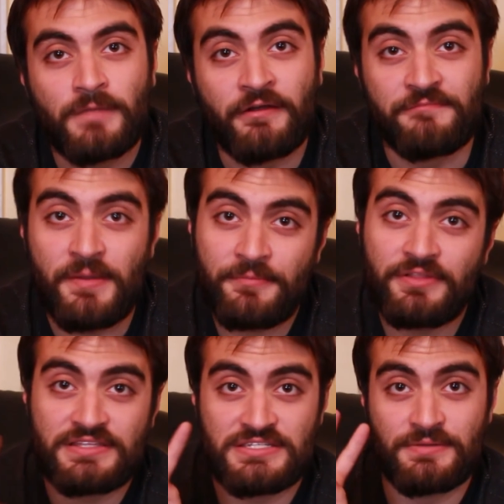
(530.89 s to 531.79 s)
Remember,
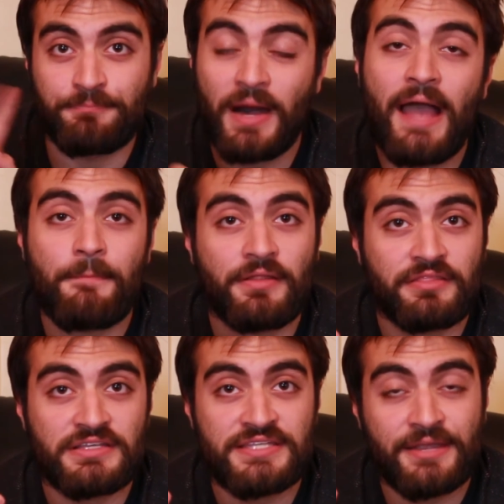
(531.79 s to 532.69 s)
this is a
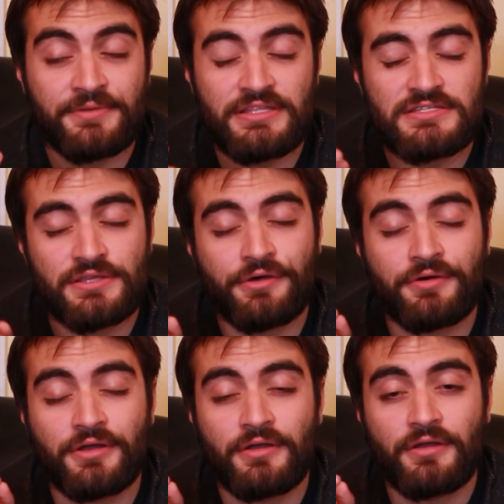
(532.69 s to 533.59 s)
bi-monthly segment, so